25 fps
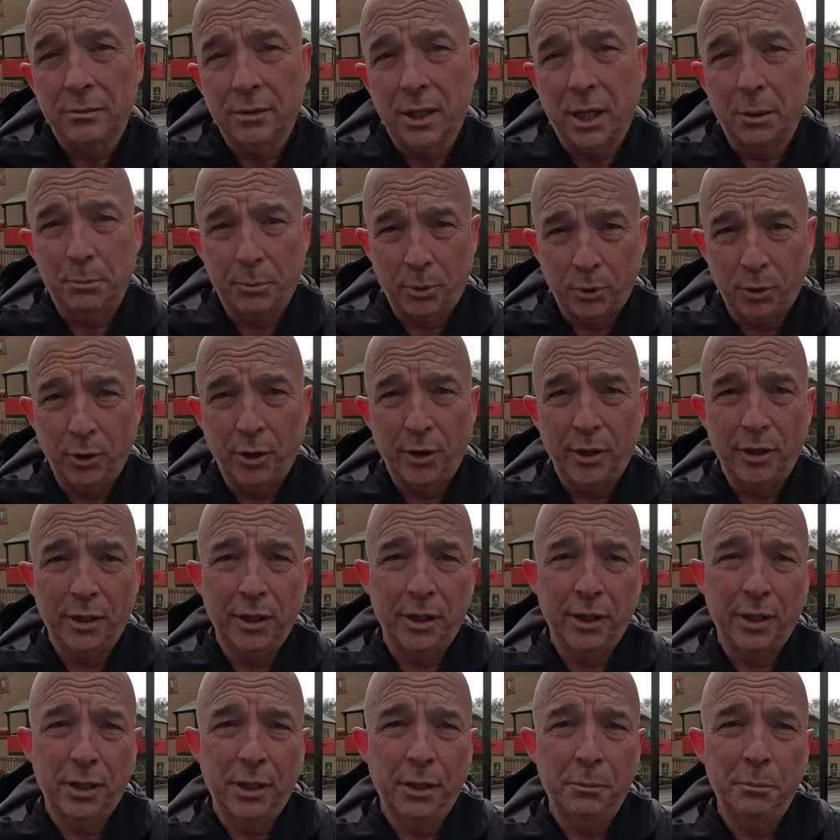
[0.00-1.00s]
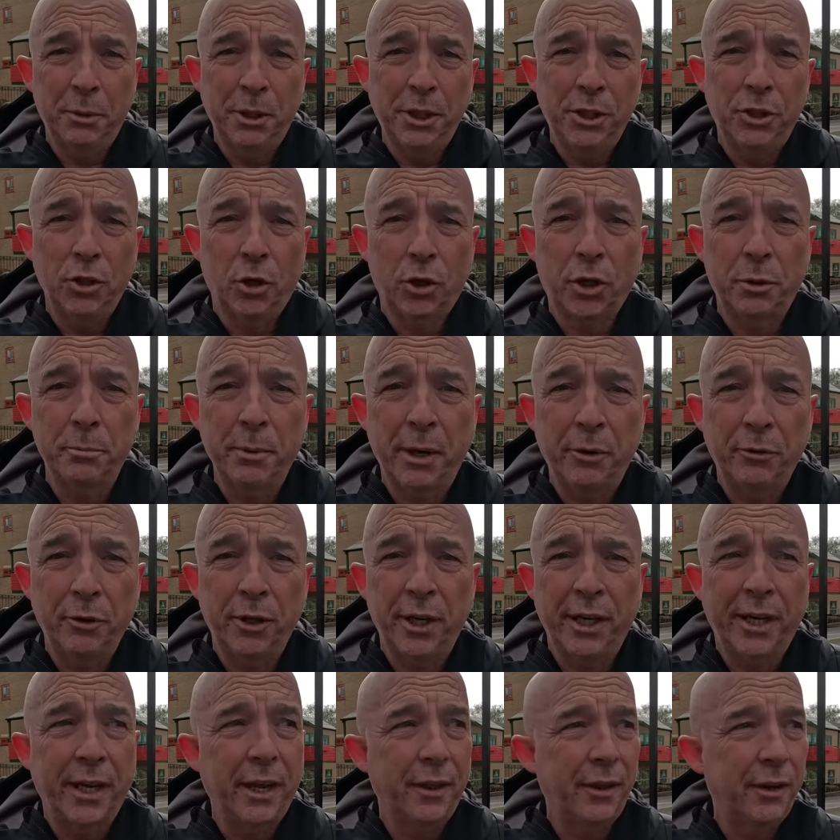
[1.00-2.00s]
I'll put another little mini documentary
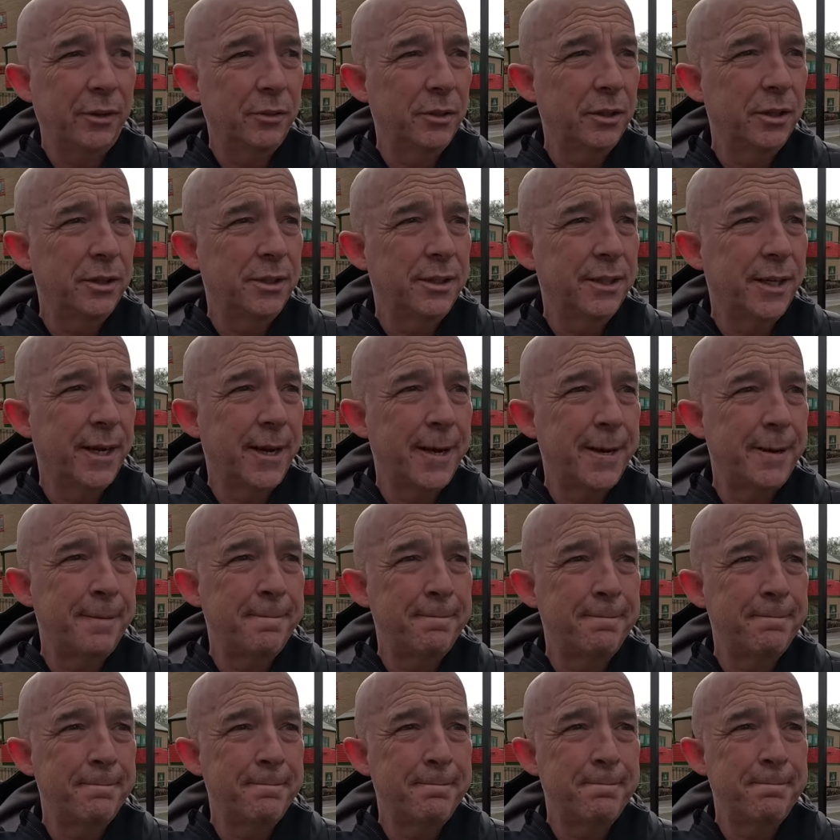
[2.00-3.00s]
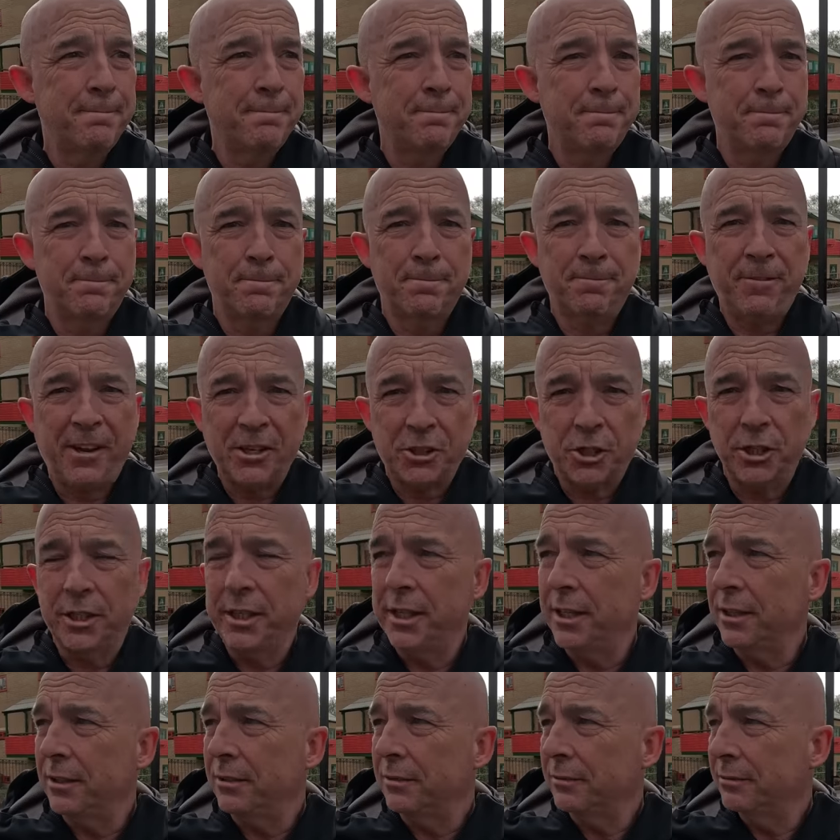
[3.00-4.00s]
together and uh,
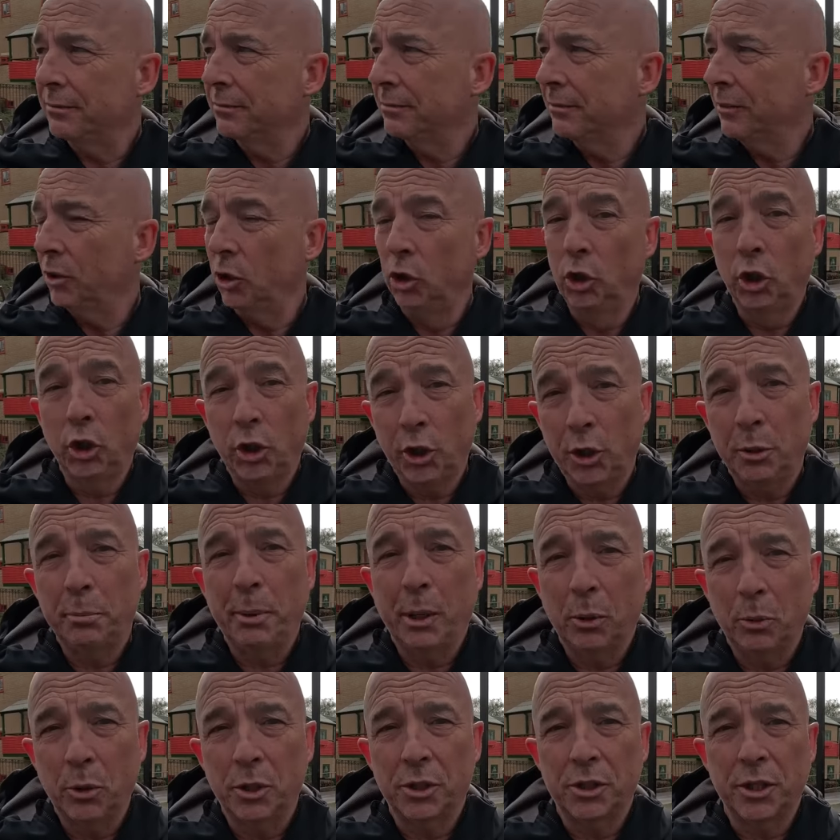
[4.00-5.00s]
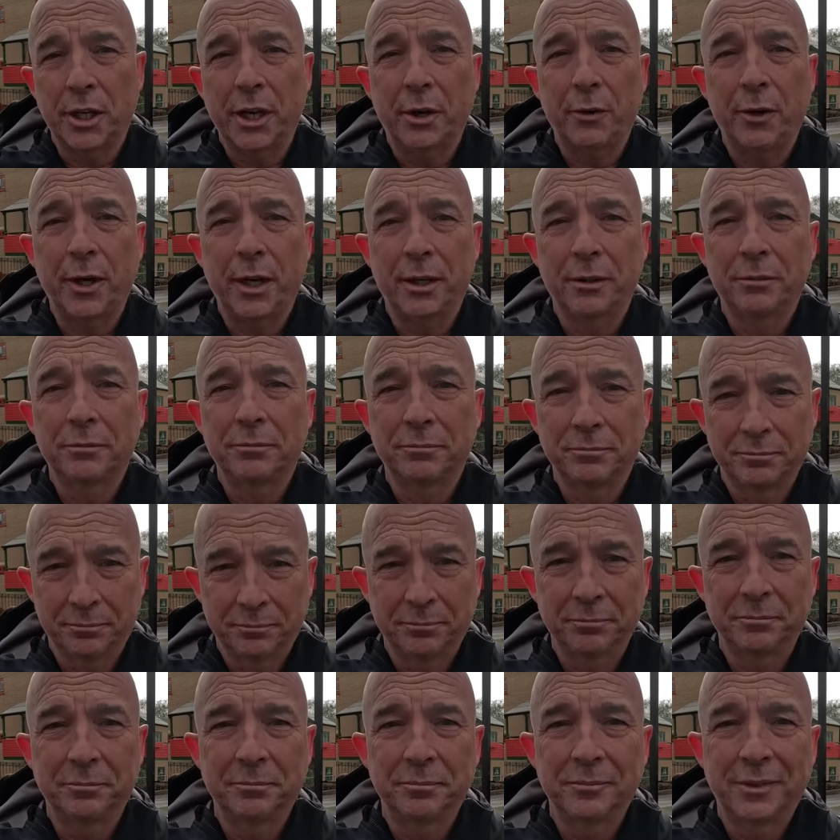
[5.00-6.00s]
fascinating learning about this area.
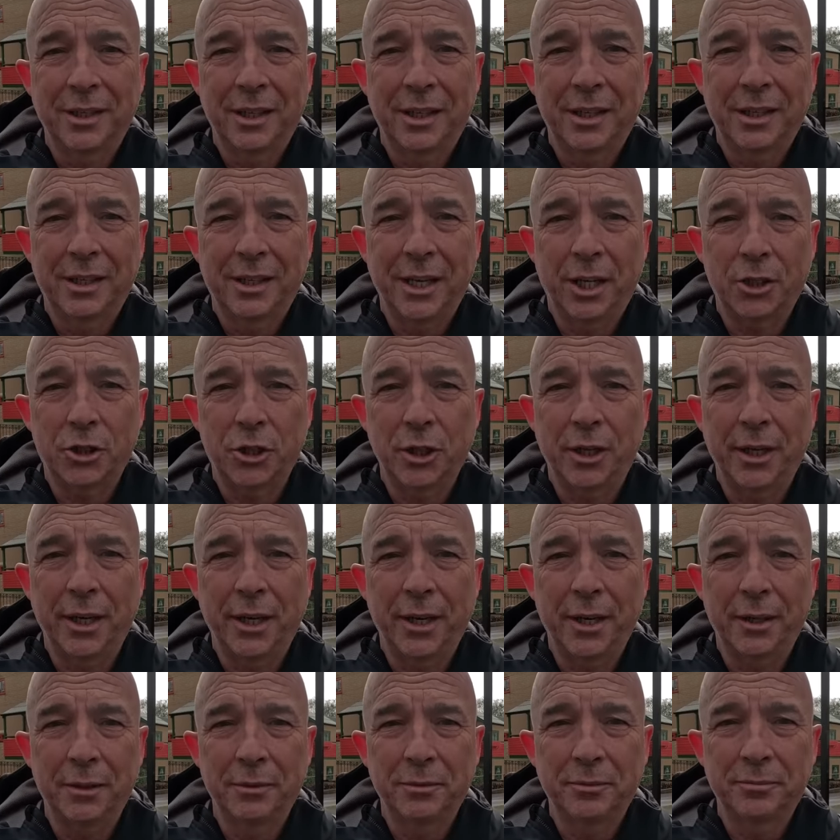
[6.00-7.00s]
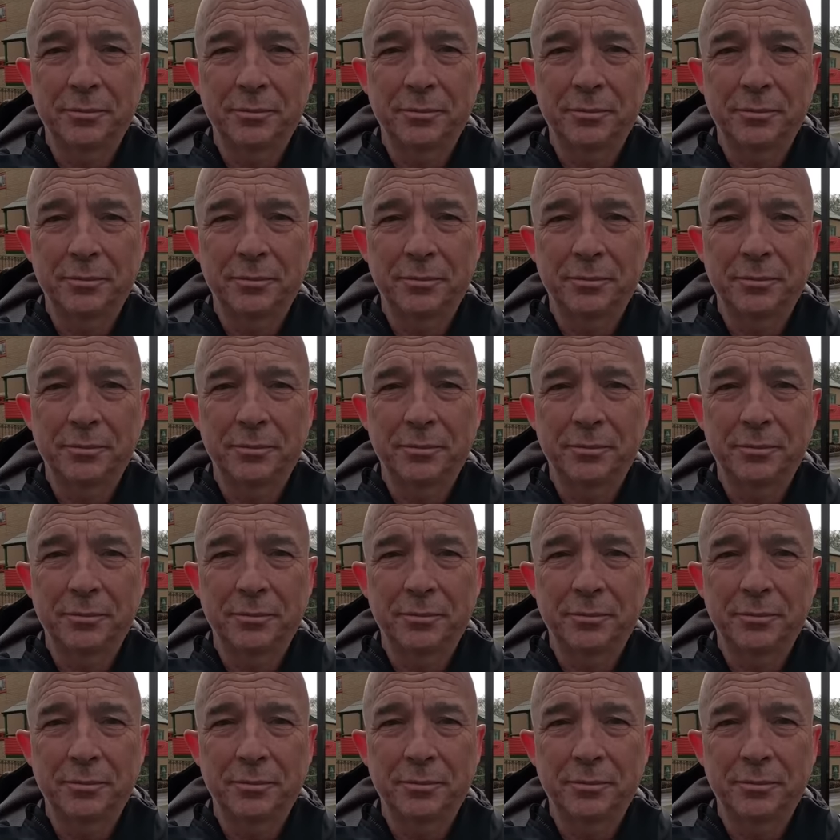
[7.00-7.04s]
Catch you later.